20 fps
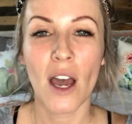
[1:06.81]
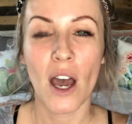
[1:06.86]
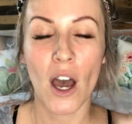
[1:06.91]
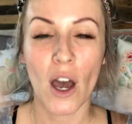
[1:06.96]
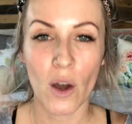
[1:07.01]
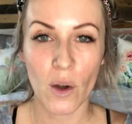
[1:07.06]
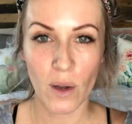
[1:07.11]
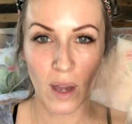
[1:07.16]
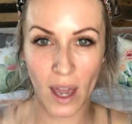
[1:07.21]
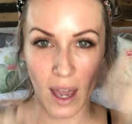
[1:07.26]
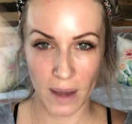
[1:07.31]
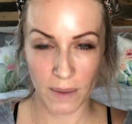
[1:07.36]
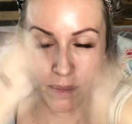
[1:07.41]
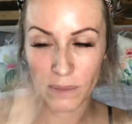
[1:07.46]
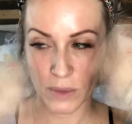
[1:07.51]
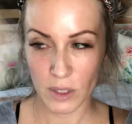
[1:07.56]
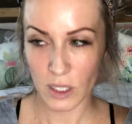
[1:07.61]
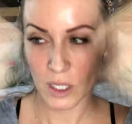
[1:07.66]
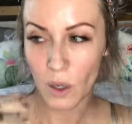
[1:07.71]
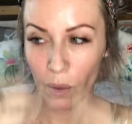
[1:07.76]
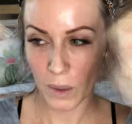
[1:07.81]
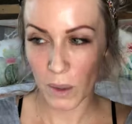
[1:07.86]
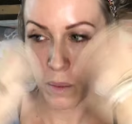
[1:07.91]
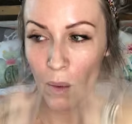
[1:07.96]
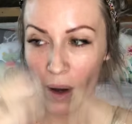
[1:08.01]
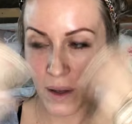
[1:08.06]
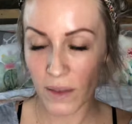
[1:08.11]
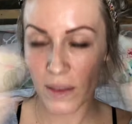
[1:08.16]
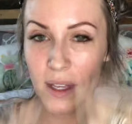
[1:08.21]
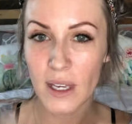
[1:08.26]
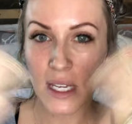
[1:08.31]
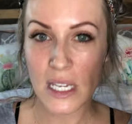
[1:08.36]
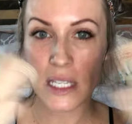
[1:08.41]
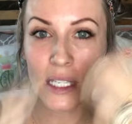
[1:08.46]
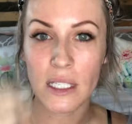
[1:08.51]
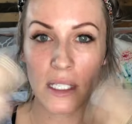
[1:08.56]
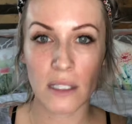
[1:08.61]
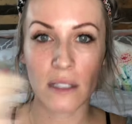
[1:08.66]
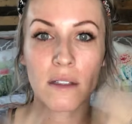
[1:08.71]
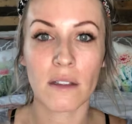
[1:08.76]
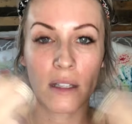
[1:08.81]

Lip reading: Okay, so we want this